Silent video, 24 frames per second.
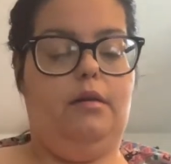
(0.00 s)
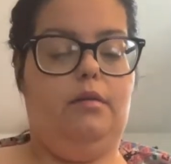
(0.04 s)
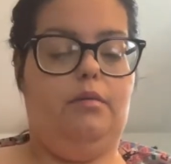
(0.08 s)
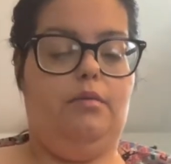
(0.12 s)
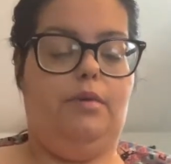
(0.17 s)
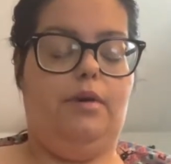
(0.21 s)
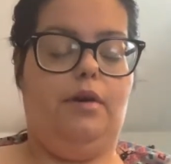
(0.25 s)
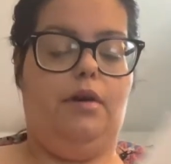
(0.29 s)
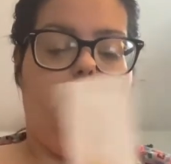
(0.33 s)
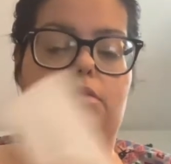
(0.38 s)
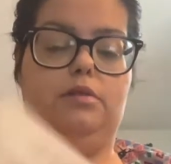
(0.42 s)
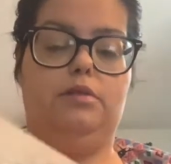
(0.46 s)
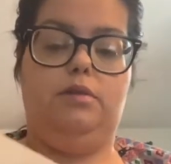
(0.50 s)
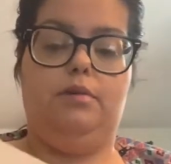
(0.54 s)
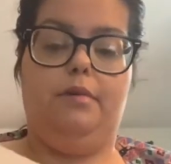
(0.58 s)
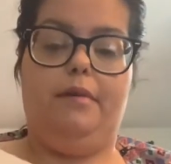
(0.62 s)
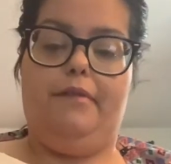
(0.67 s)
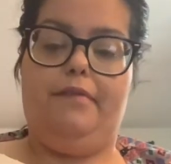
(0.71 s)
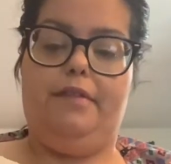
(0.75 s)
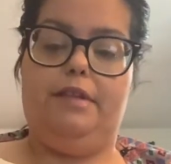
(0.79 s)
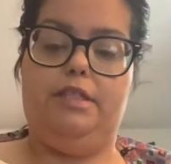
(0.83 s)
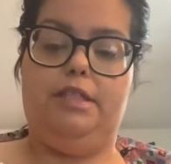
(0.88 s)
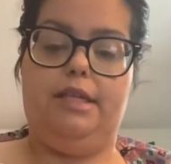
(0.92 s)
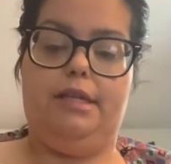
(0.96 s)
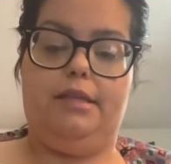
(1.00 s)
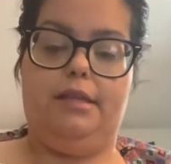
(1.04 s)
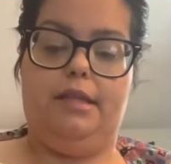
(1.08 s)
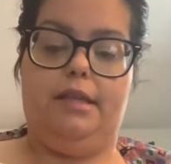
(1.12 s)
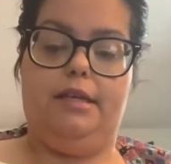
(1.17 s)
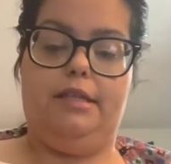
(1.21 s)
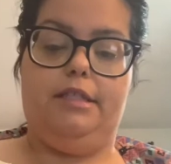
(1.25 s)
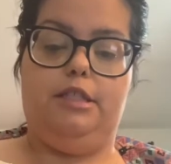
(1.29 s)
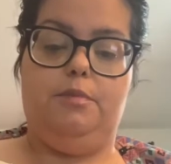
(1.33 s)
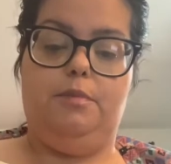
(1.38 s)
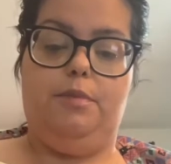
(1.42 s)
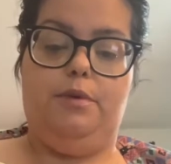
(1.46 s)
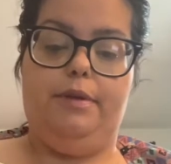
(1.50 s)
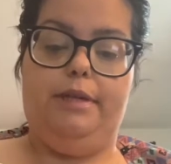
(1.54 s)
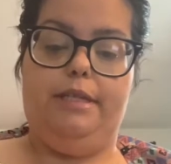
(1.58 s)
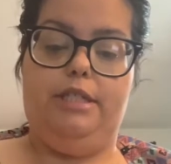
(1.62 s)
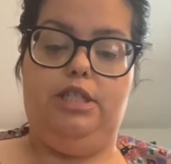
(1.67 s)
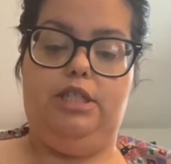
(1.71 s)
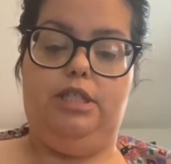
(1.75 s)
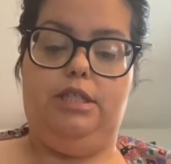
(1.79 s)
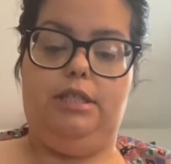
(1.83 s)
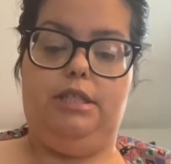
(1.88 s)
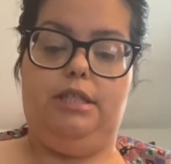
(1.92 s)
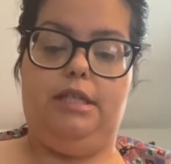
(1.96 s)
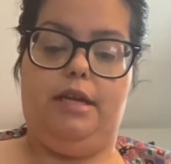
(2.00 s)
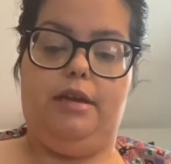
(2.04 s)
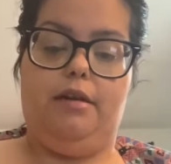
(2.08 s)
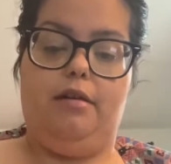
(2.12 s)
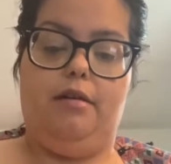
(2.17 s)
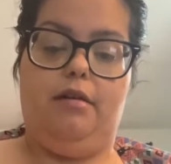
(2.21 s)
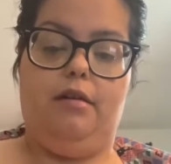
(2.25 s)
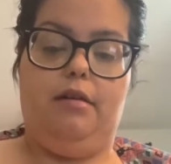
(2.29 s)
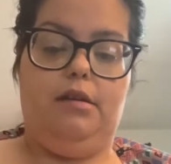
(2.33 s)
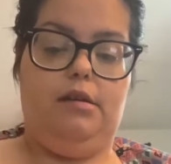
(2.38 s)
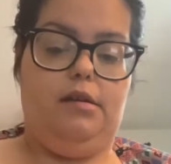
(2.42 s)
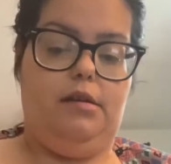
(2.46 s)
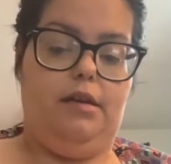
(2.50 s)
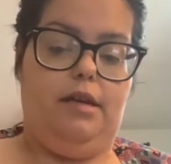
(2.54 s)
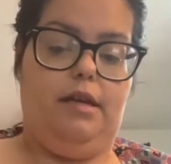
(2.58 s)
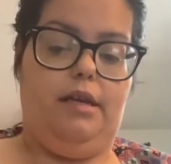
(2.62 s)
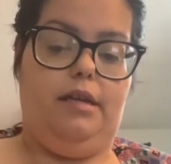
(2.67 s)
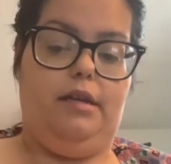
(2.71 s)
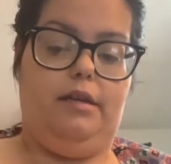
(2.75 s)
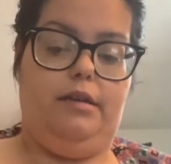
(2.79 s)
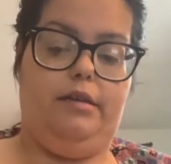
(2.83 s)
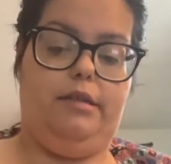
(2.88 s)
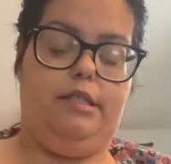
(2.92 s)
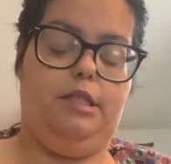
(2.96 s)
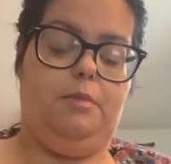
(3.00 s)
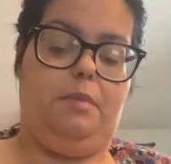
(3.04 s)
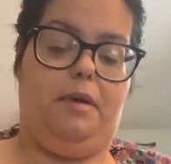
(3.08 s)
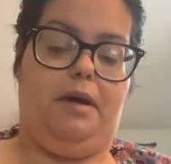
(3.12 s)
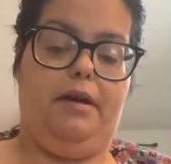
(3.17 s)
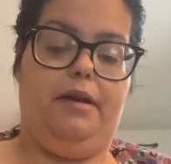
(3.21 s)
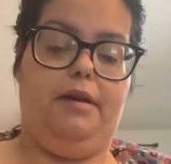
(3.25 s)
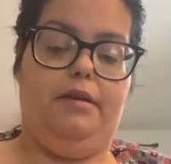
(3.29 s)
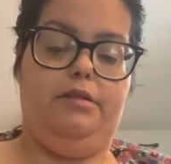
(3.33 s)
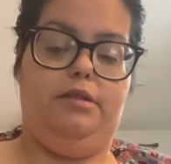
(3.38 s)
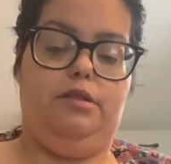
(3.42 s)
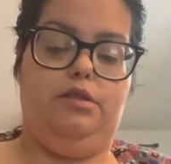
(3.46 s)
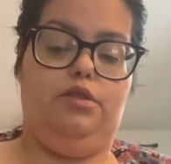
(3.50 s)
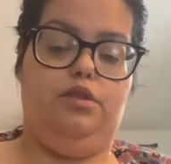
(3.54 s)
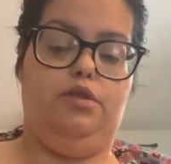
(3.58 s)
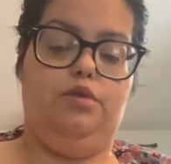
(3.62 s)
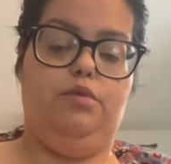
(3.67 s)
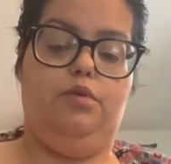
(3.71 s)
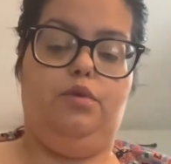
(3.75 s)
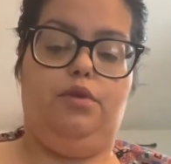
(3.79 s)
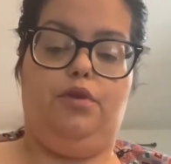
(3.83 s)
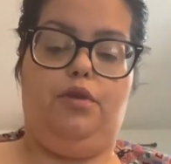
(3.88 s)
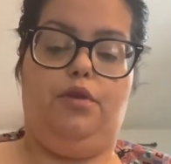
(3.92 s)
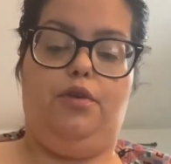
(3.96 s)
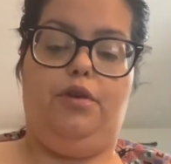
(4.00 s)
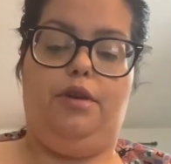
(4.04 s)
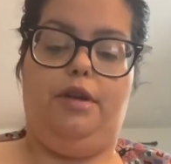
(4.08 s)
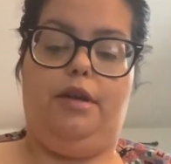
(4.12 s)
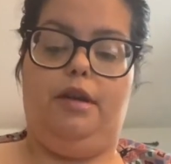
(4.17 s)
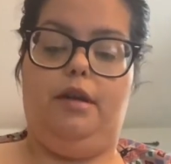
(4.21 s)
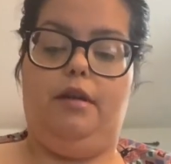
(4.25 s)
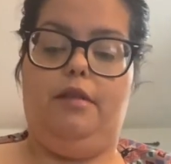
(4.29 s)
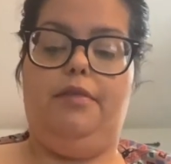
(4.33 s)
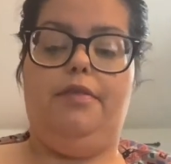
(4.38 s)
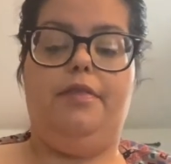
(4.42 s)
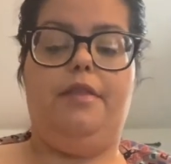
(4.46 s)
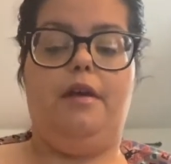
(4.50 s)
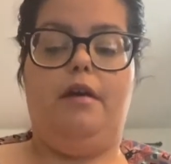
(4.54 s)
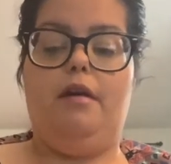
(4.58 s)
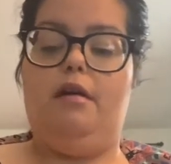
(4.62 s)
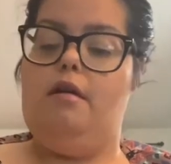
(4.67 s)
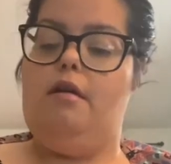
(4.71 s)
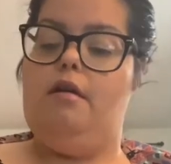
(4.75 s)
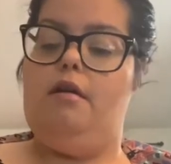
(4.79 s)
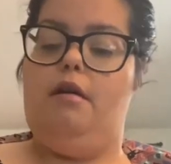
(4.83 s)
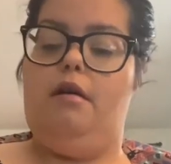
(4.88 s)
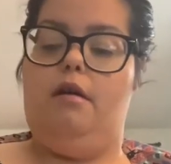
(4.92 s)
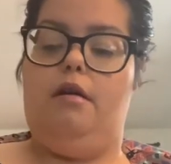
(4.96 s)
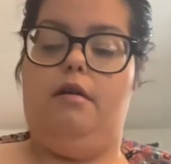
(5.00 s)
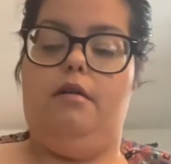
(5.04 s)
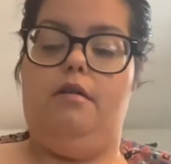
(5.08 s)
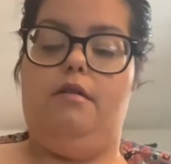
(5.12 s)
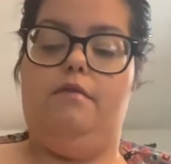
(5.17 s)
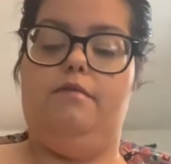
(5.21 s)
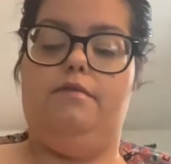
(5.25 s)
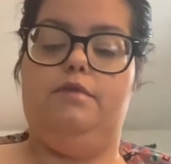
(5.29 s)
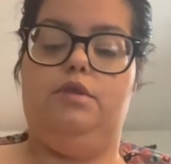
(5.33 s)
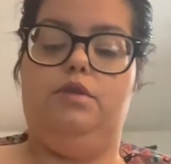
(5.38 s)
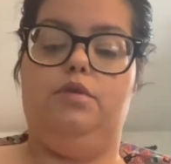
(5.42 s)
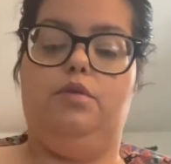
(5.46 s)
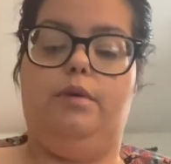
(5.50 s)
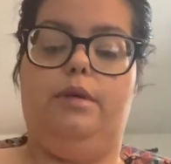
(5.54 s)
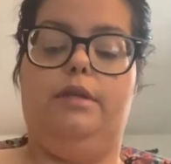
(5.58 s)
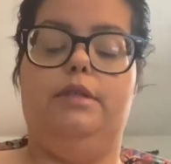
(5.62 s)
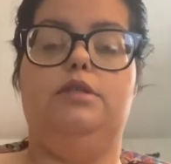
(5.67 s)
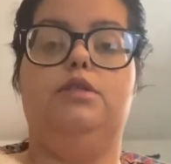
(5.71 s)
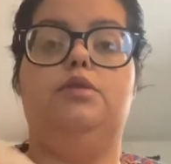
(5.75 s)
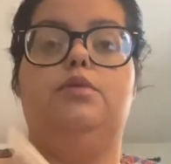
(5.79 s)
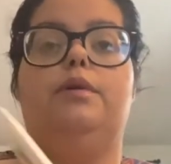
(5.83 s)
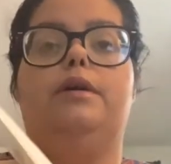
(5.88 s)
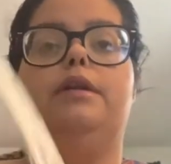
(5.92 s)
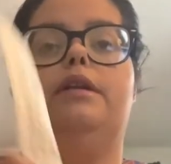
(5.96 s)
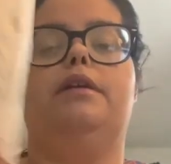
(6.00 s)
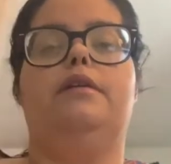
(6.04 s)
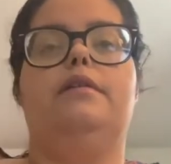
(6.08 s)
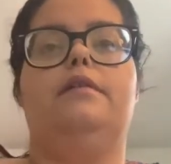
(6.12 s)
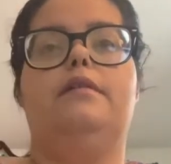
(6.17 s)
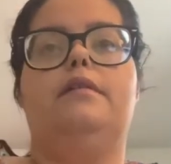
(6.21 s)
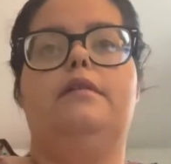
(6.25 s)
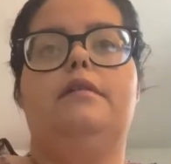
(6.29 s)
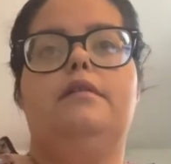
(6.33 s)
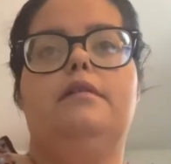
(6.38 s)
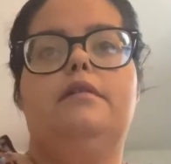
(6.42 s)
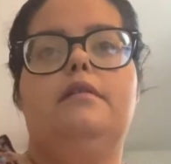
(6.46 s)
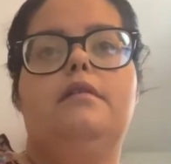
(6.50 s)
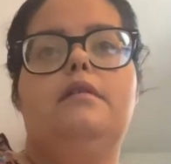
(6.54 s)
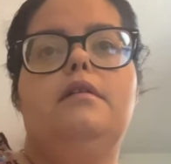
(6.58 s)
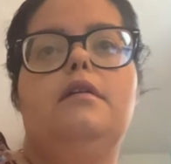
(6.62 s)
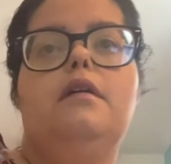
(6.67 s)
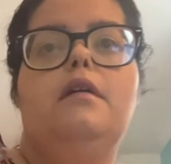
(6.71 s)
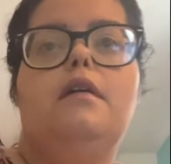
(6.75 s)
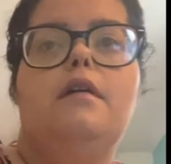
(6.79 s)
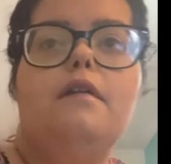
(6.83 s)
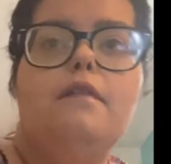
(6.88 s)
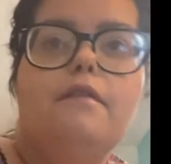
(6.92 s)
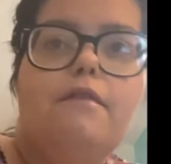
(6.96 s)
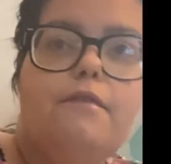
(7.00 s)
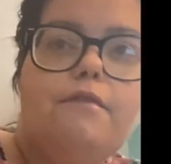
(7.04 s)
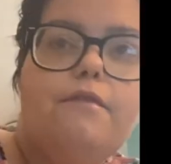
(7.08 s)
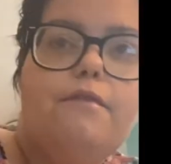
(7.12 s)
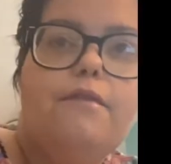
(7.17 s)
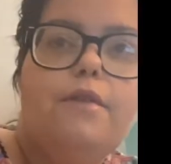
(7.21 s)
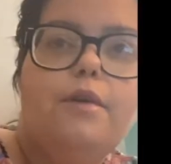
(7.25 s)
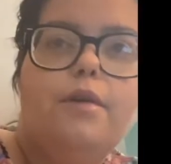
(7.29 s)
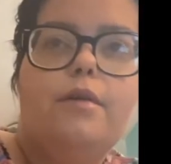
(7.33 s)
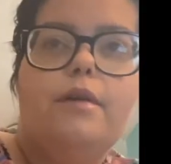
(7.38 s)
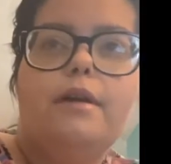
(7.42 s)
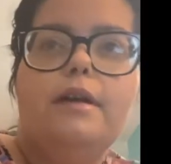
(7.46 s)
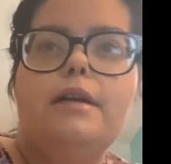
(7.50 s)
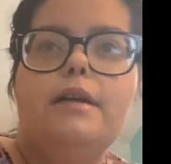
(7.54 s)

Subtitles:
We also have to check the expiration date on it, and it expires June 30th of 2024.